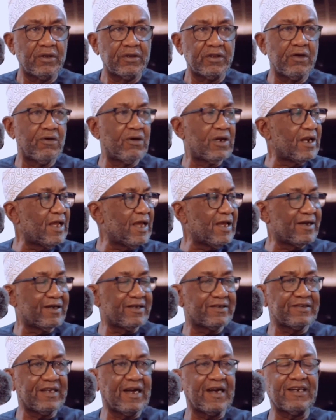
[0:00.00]
They were
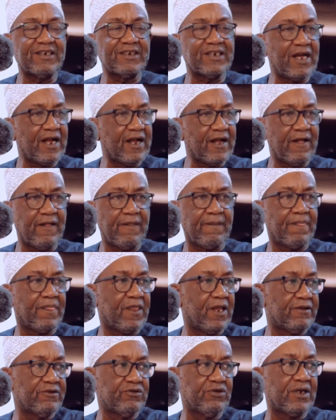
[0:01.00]
like, taka taka,
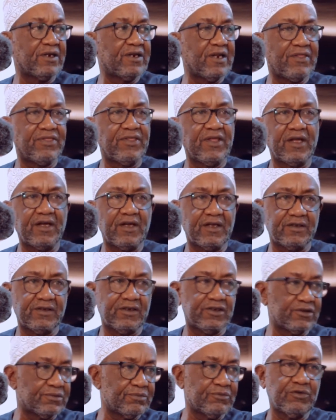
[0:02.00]
you are nothing,
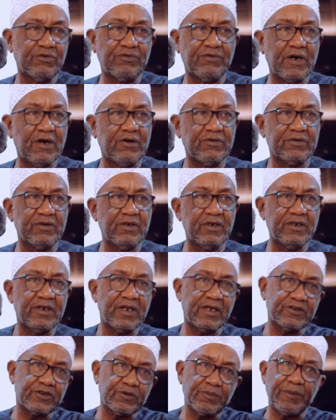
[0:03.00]
just move out, let
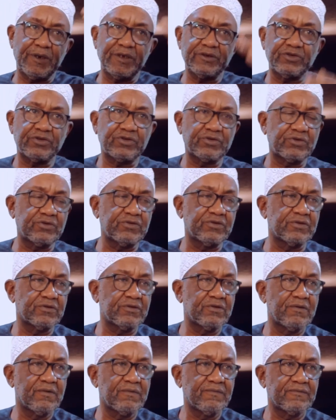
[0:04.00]
us pass through.
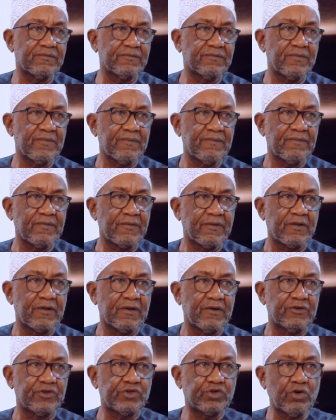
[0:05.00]

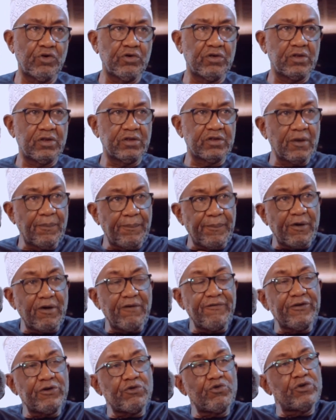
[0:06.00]
So the
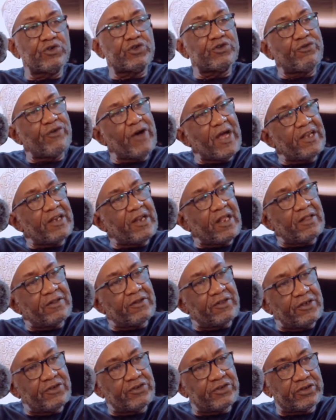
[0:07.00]
Prophet was
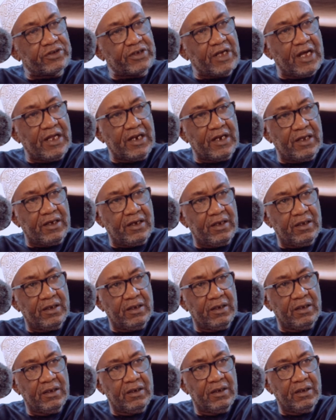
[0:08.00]
fighting this kind of
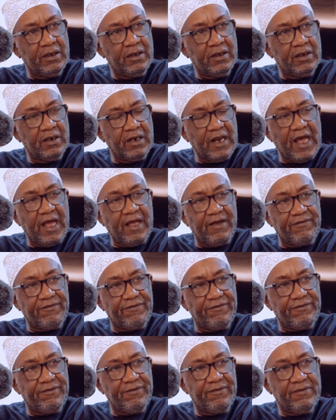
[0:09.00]

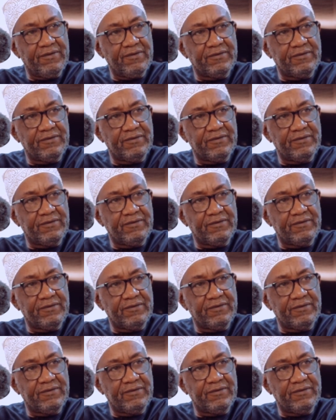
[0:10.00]
life.